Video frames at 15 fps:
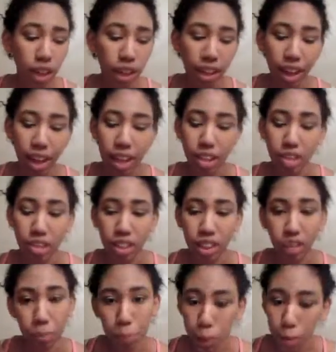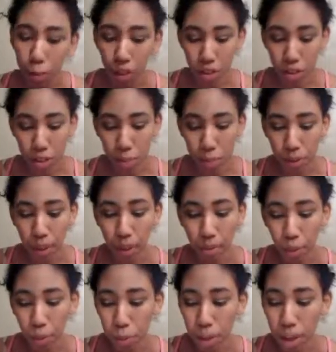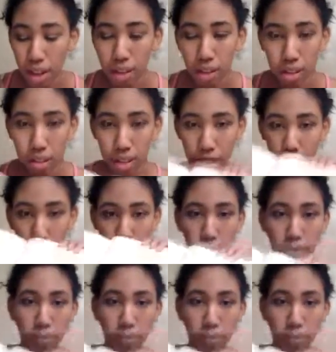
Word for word: like, I didn't have a bookmark, so I put, like, a rubber band to save the,